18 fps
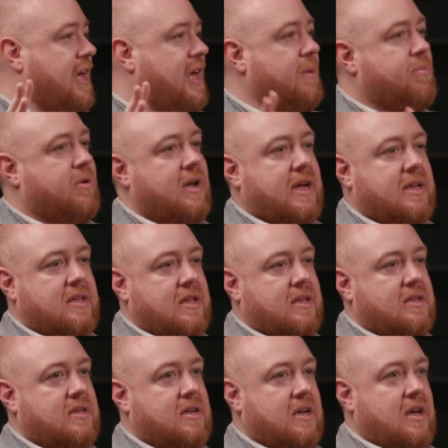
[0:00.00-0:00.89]
and he
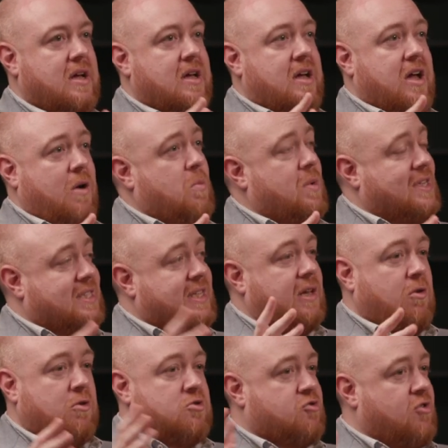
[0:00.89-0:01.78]
predicted, and we're
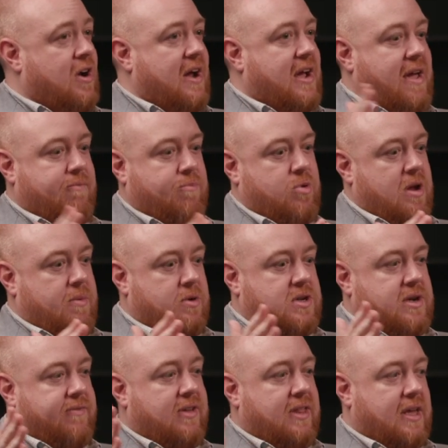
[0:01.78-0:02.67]
still on track. Pretty
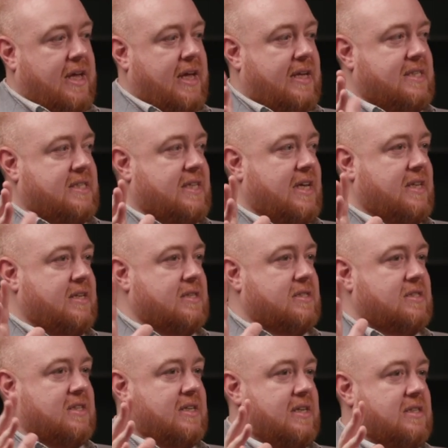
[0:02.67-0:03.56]
much everything he said
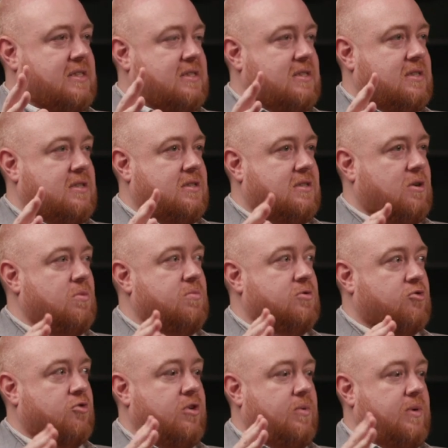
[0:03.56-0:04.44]
is is
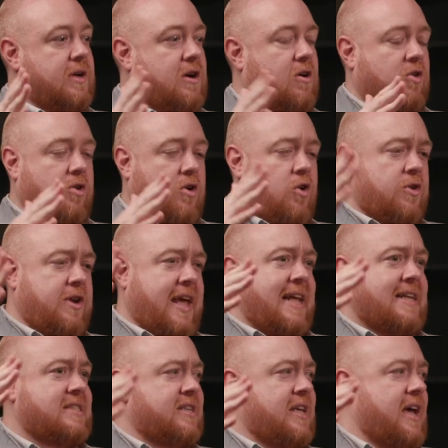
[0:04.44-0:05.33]
come true in, on on
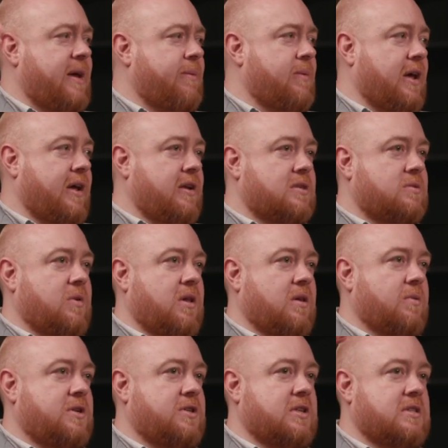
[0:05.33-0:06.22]
his timeline as
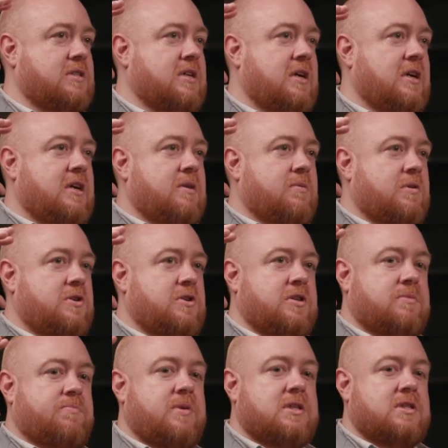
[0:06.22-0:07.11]
well, which is which is